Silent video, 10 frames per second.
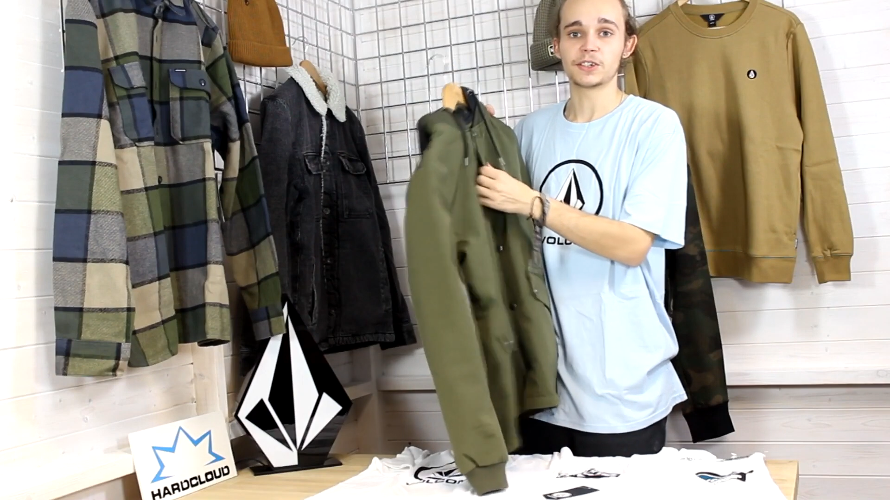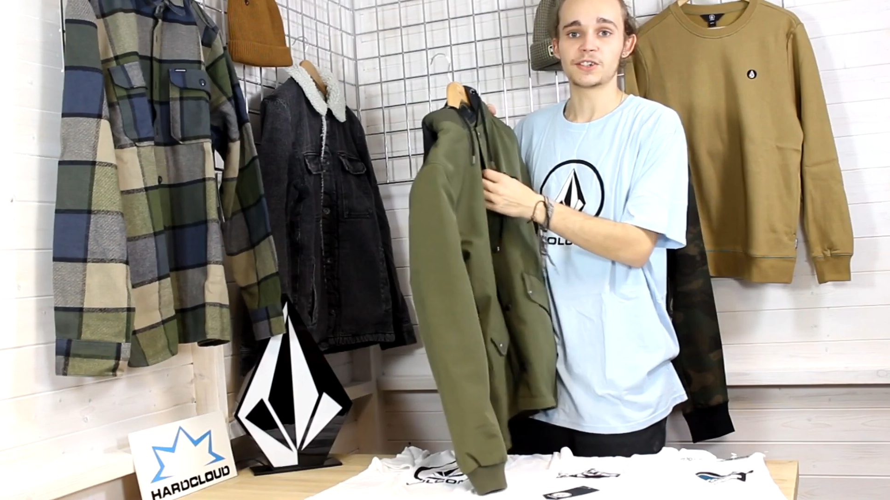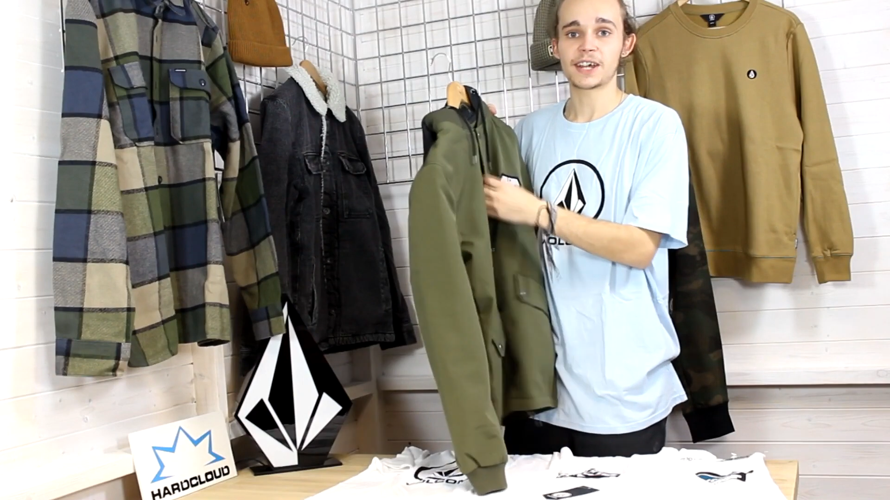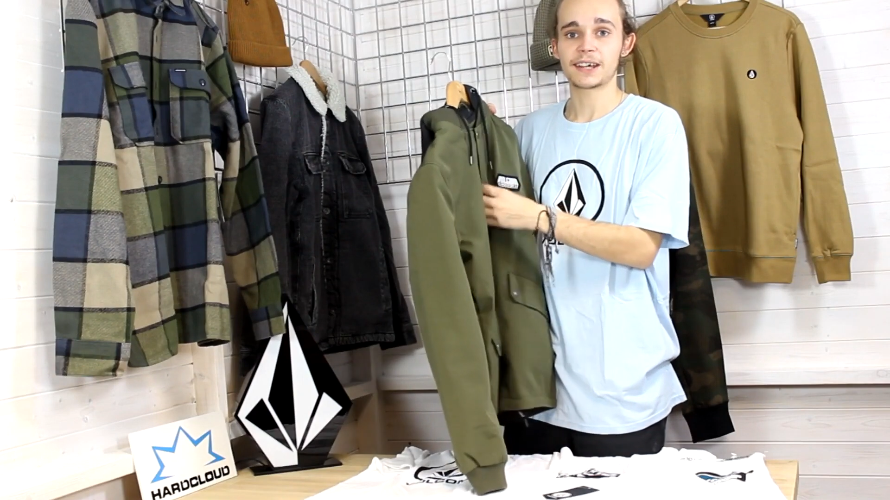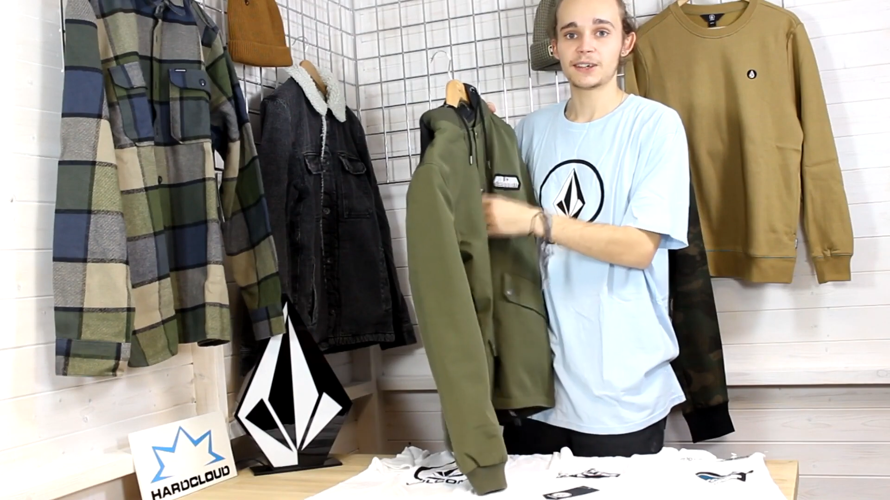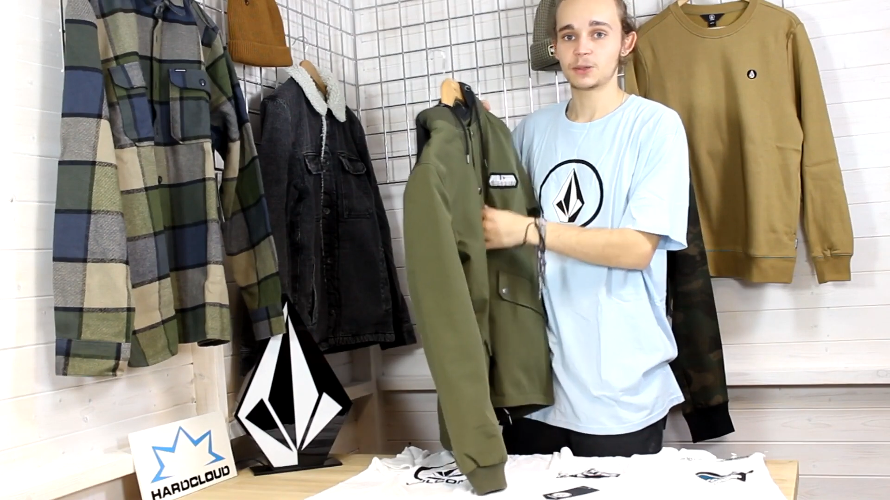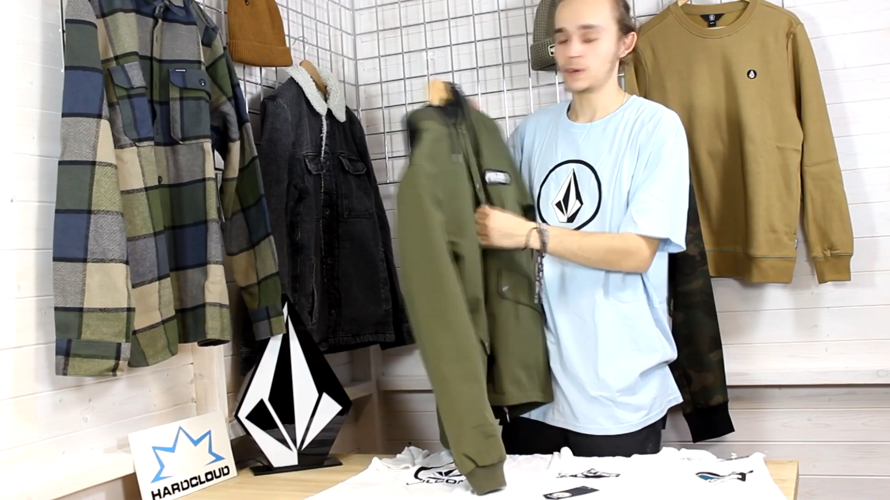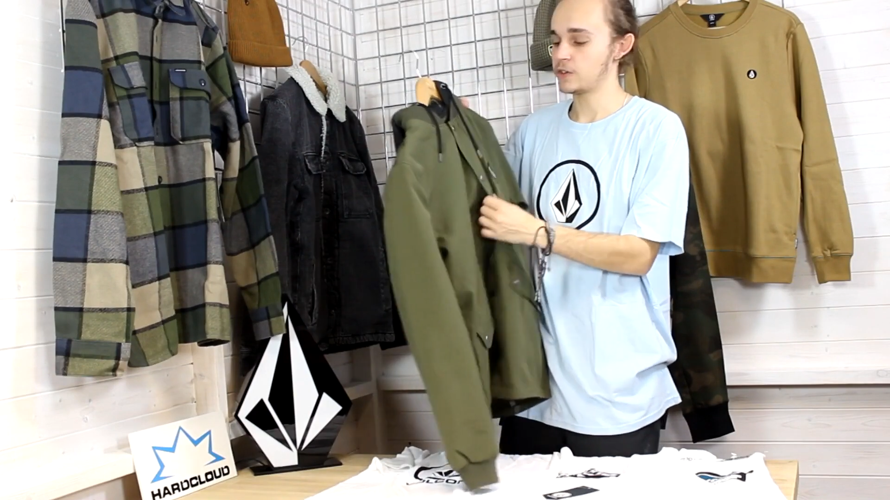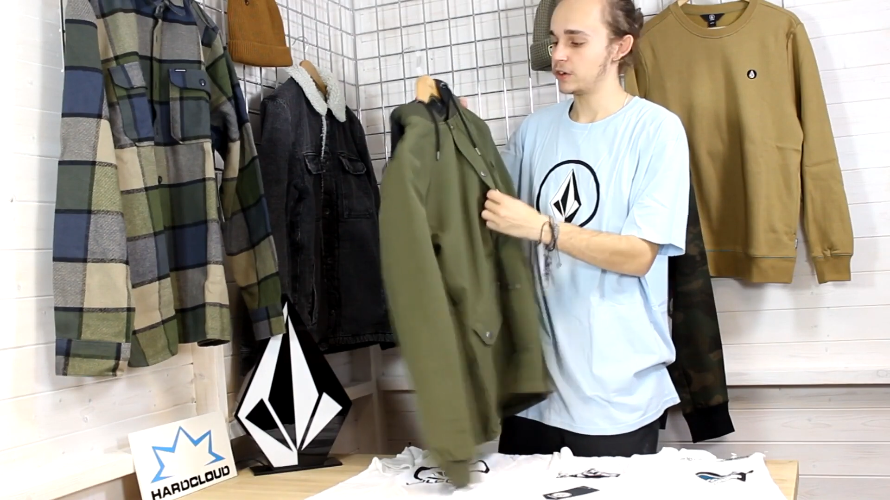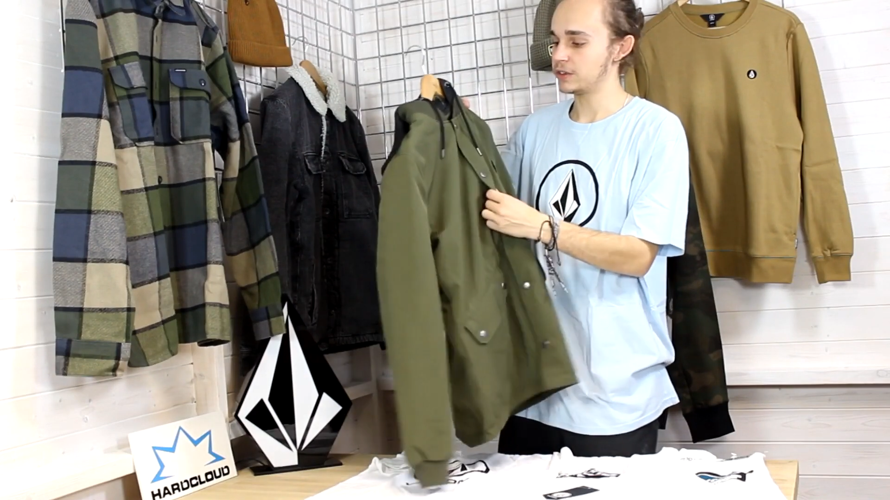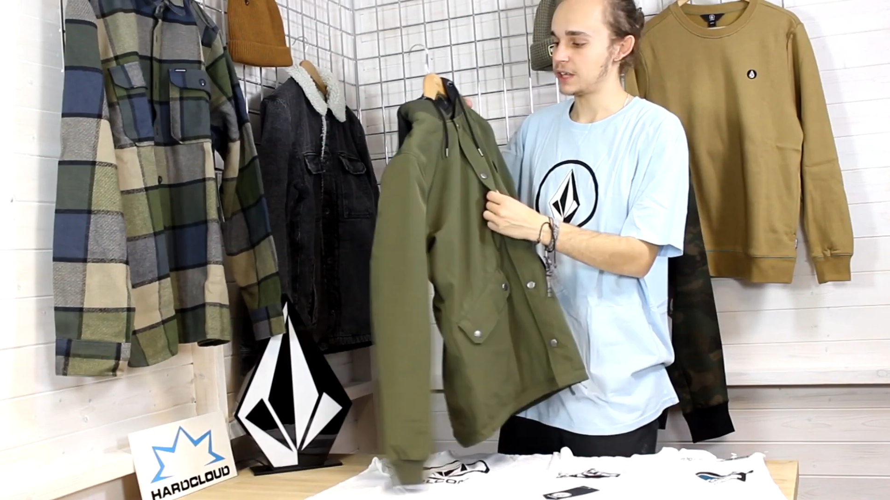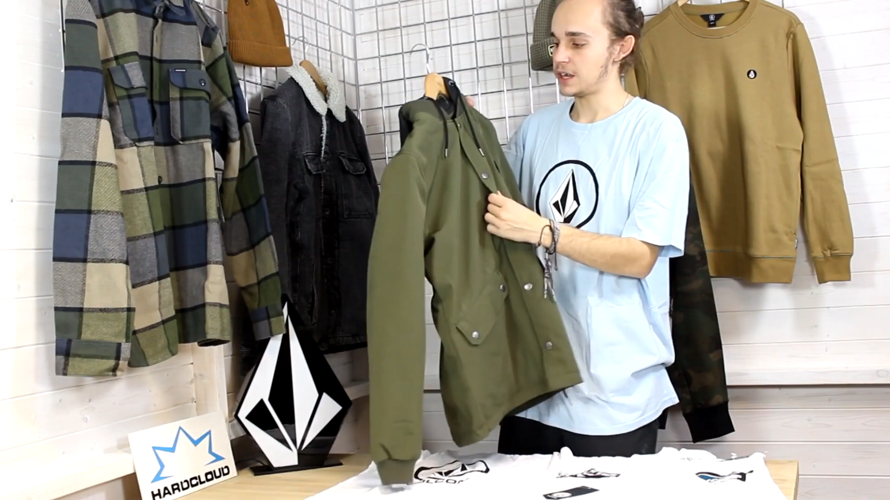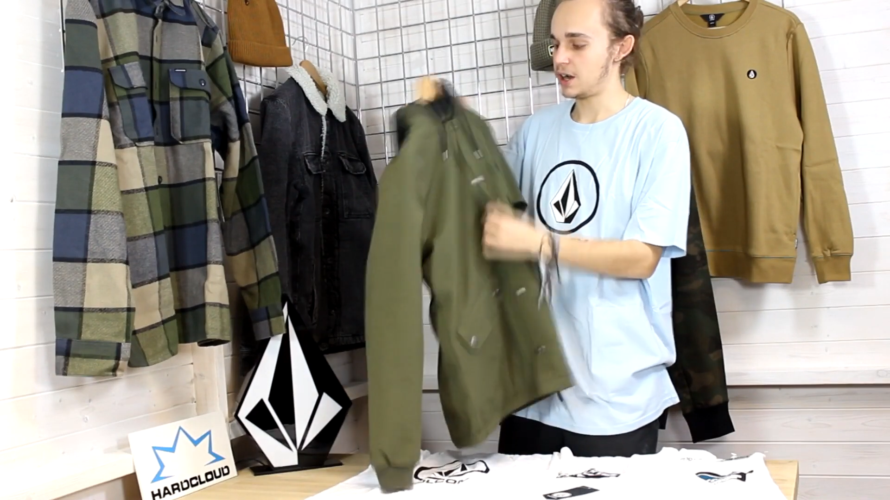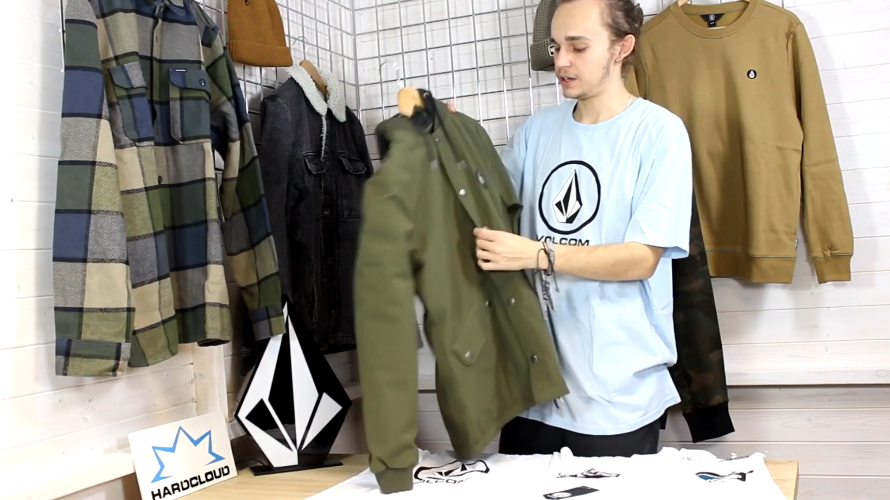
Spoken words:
on to jackets, we've got the